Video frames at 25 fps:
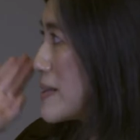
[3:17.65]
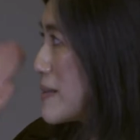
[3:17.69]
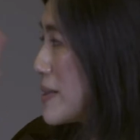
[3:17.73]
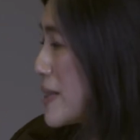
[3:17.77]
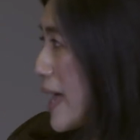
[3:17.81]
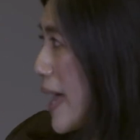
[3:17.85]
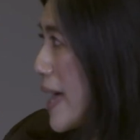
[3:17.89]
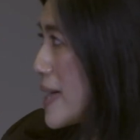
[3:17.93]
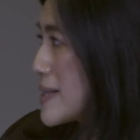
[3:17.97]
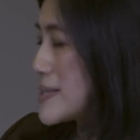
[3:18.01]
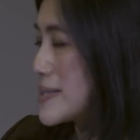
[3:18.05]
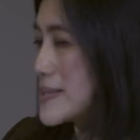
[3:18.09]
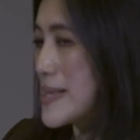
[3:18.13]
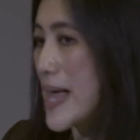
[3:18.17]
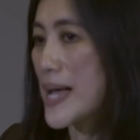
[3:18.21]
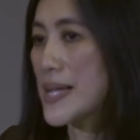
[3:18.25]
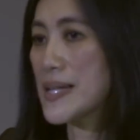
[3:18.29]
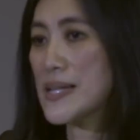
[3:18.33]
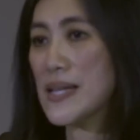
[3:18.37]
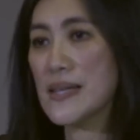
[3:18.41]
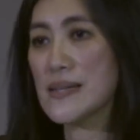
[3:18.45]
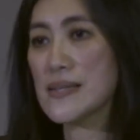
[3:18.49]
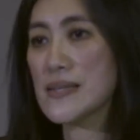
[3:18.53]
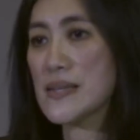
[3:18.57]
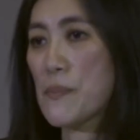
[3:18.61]
yes, that
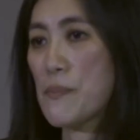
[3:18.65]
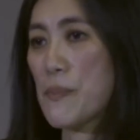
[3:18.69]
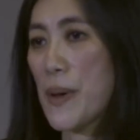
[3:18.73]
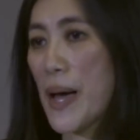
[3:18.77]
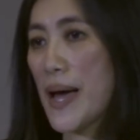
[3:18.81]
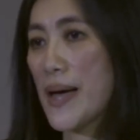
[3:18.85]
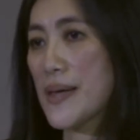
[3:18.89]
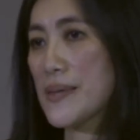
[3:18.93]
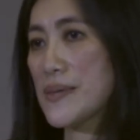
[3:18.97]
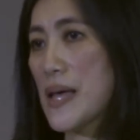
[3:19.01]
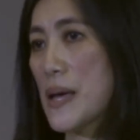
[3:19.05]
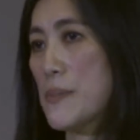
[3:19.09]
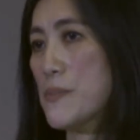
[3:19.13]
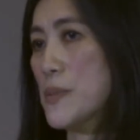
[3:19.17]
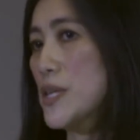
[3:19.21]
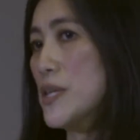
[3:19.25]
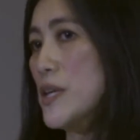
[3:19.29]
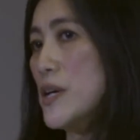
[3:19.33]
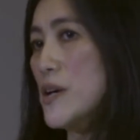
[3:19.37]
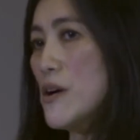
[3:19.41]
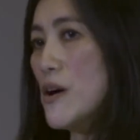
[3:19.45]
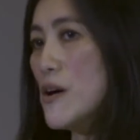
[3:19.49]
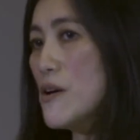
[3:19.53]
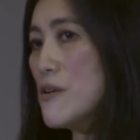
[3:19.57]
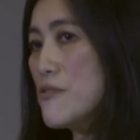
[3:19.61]
is the path I'm going to
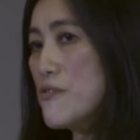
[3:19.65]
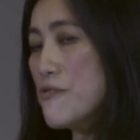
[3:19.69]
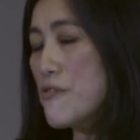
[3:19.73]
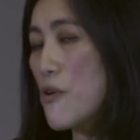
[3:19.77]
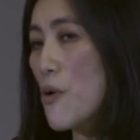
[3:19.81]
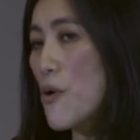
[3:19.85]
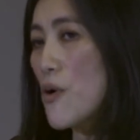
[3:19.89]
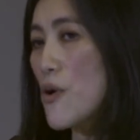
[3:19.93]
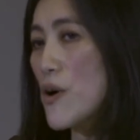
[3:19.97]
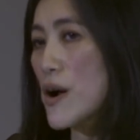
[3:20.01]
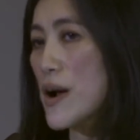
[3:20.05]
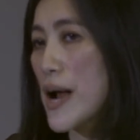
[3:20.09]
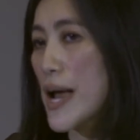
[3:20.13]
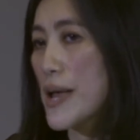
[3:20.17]
go for.